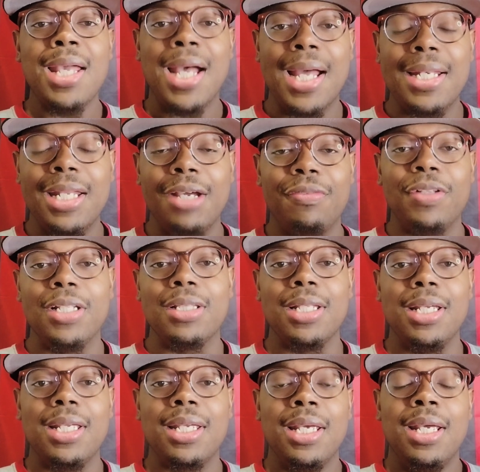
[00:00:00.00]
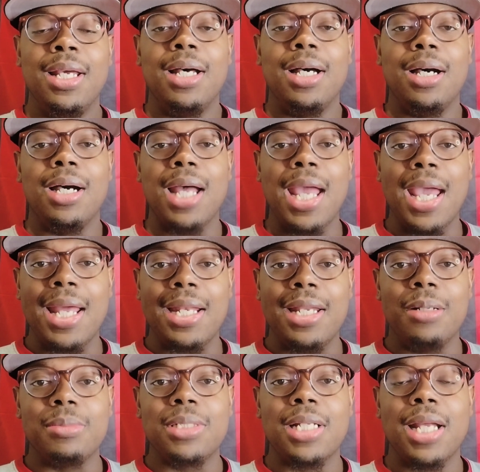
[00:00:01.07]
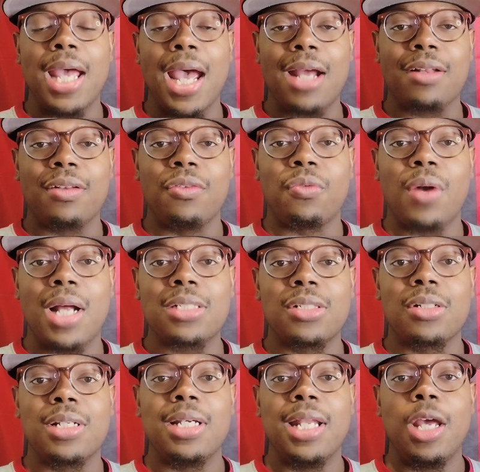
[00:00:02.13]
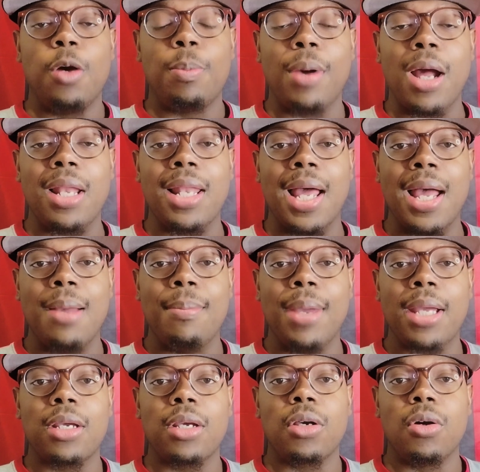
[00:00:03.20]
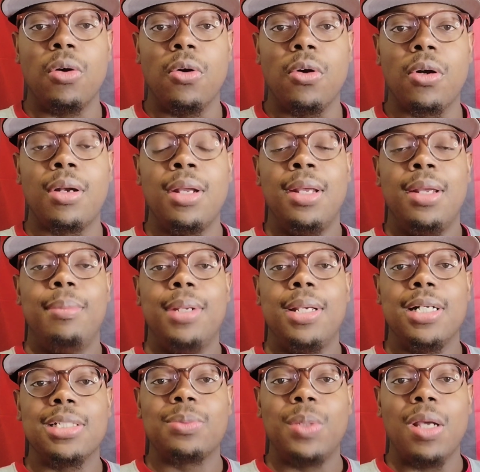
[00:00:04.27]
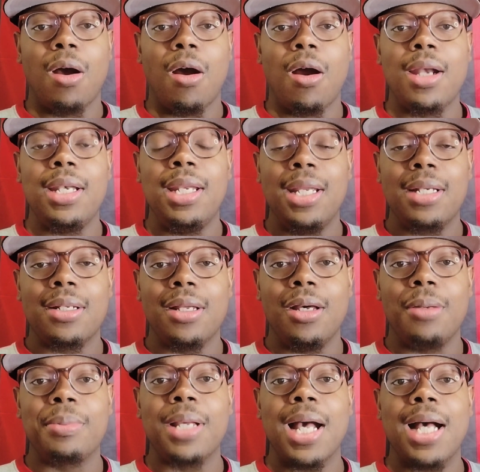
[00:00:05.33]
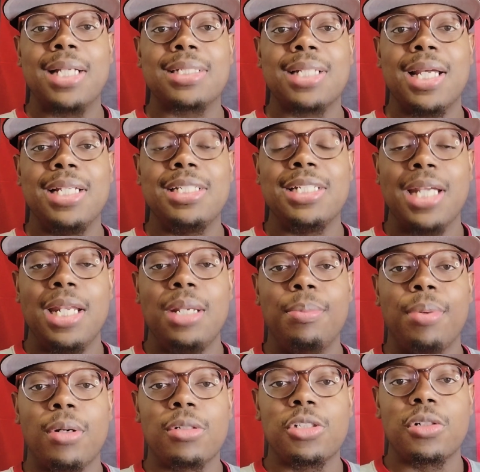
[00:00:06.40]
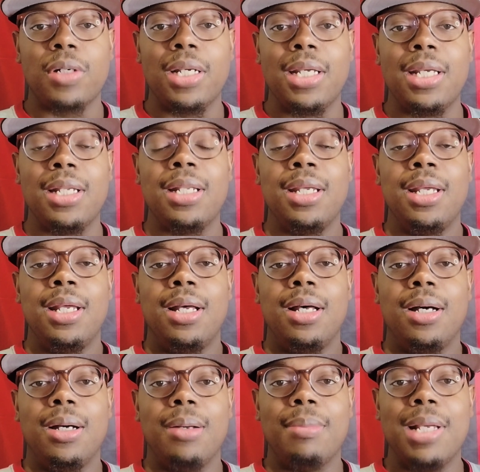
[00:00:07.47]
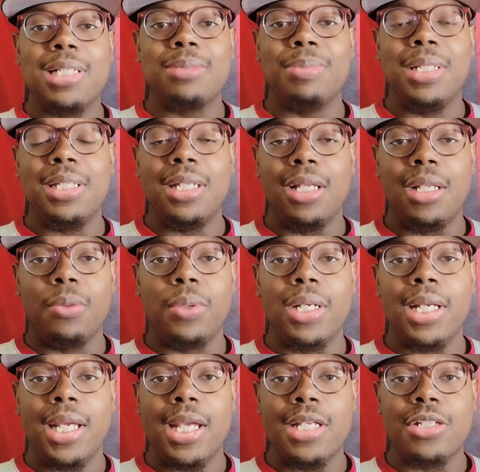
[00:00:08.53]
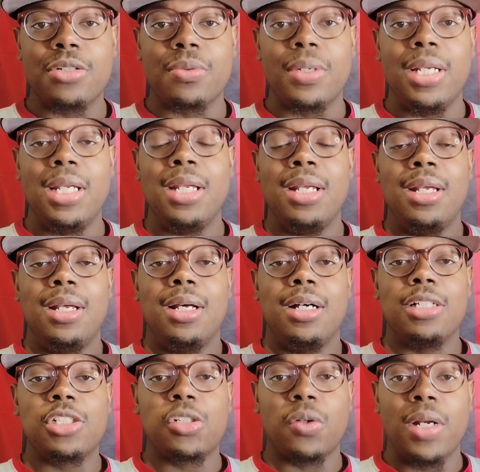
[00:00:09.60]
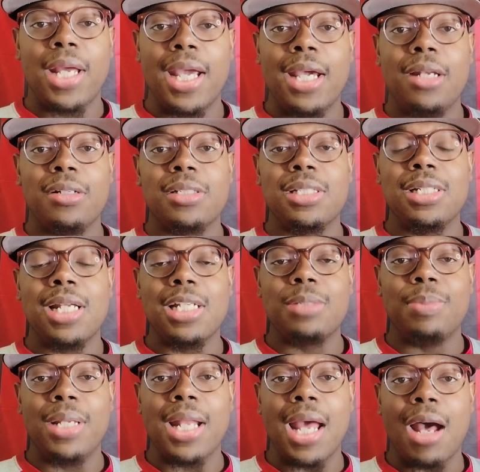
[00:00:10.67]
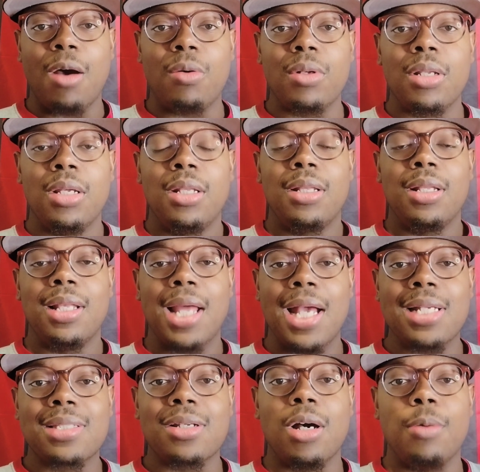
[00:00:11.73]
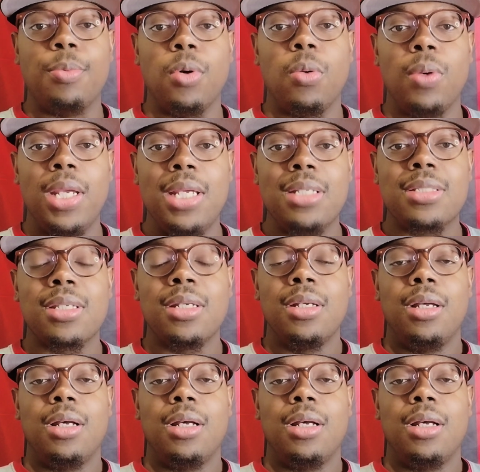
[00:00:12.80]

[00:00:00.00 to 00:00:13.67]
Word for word: I definitely think uh, adding him to the active roster could help our linebacking core because we are nicked up guys like J.D. Bertrand, um, has been dealing with an injury. Uh, Troy Andersen has been out the last couple weeks